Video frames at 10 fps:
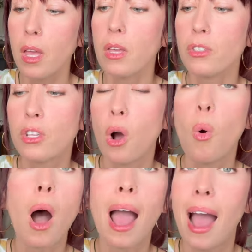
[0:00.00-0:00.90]

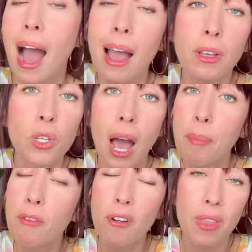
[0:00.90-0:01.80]
So I, I so I
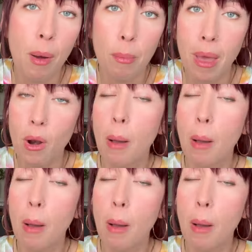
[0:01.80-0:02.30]
prefer that one better.